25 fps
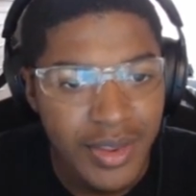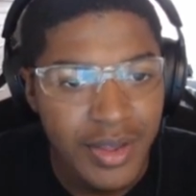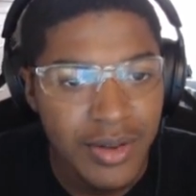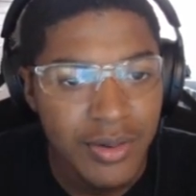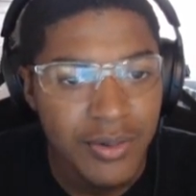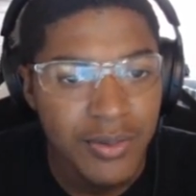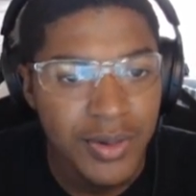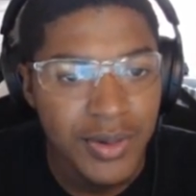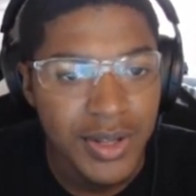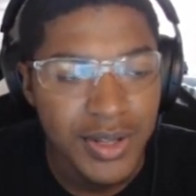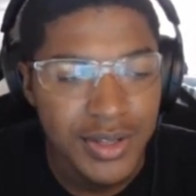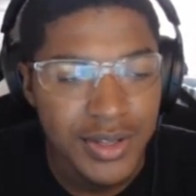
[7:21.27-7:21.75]

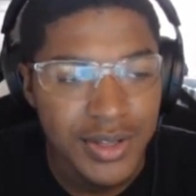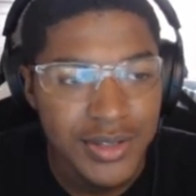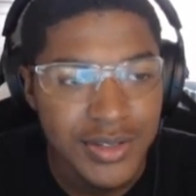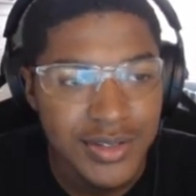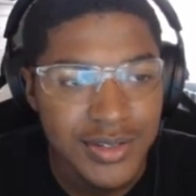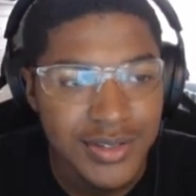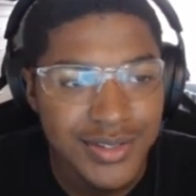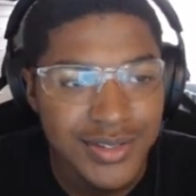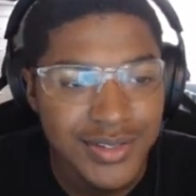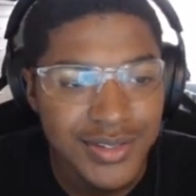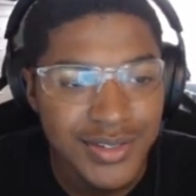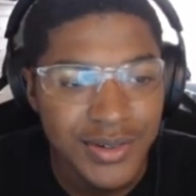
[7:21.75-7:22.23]
Wait,
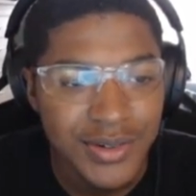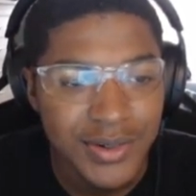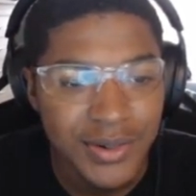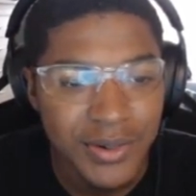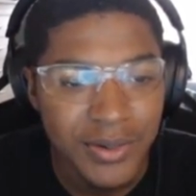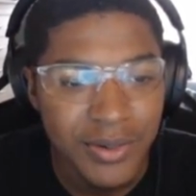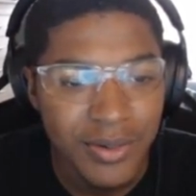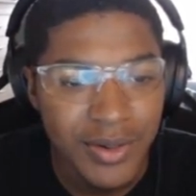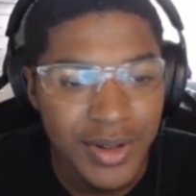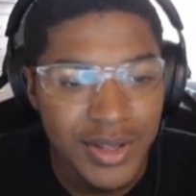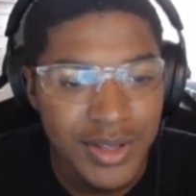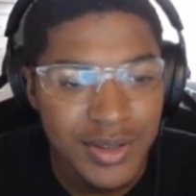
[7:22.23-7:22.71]
so
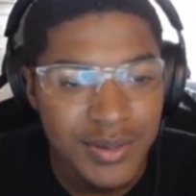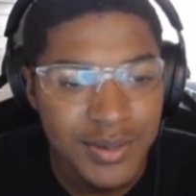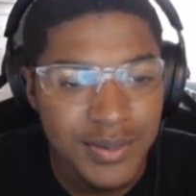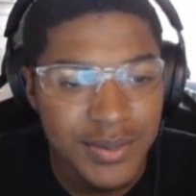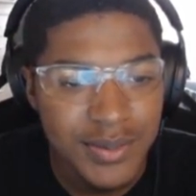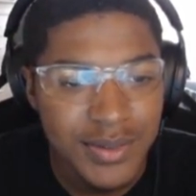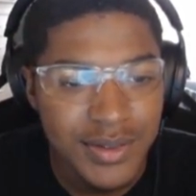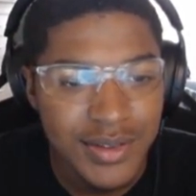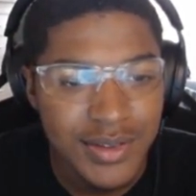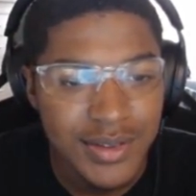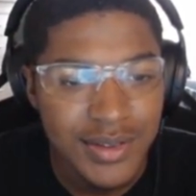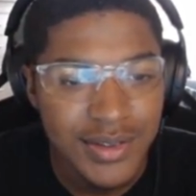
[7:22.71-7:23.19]
Grams
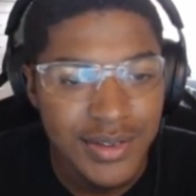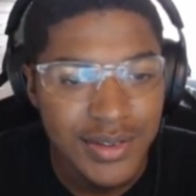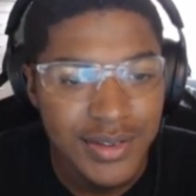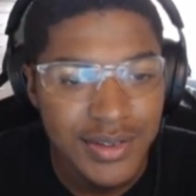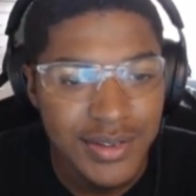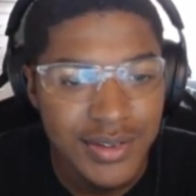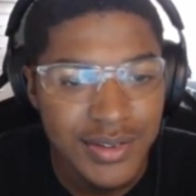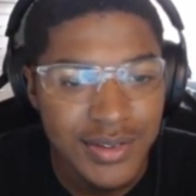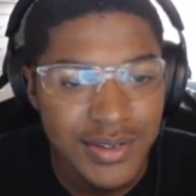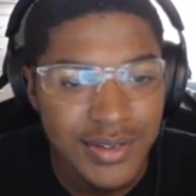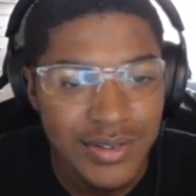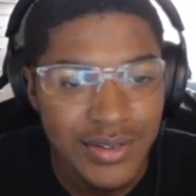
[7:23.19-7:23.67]

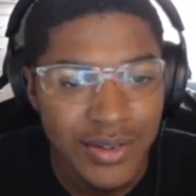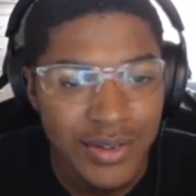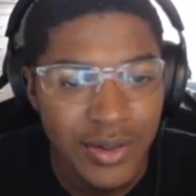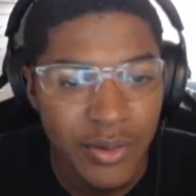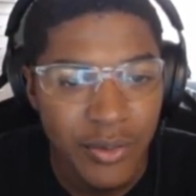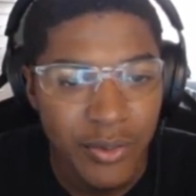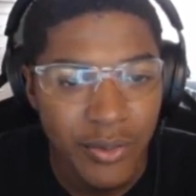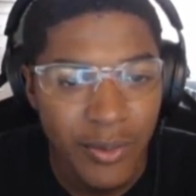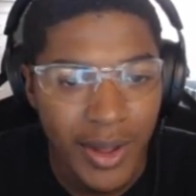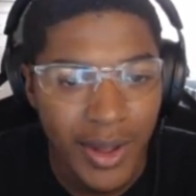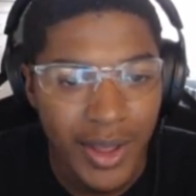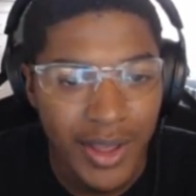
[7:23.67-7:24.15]
is
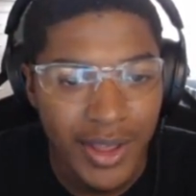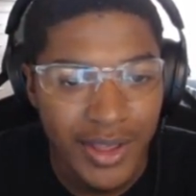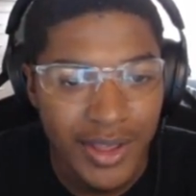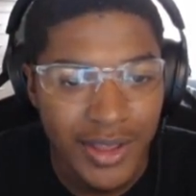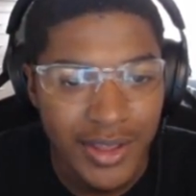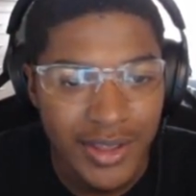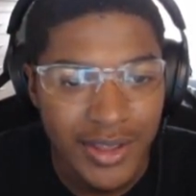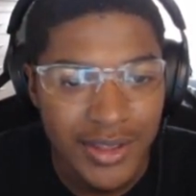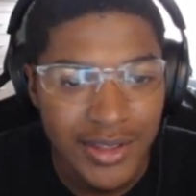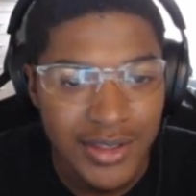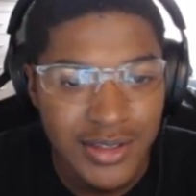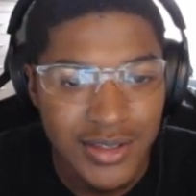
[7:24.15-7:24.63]

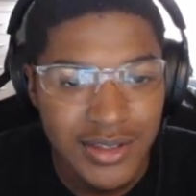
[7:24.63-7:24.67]
away.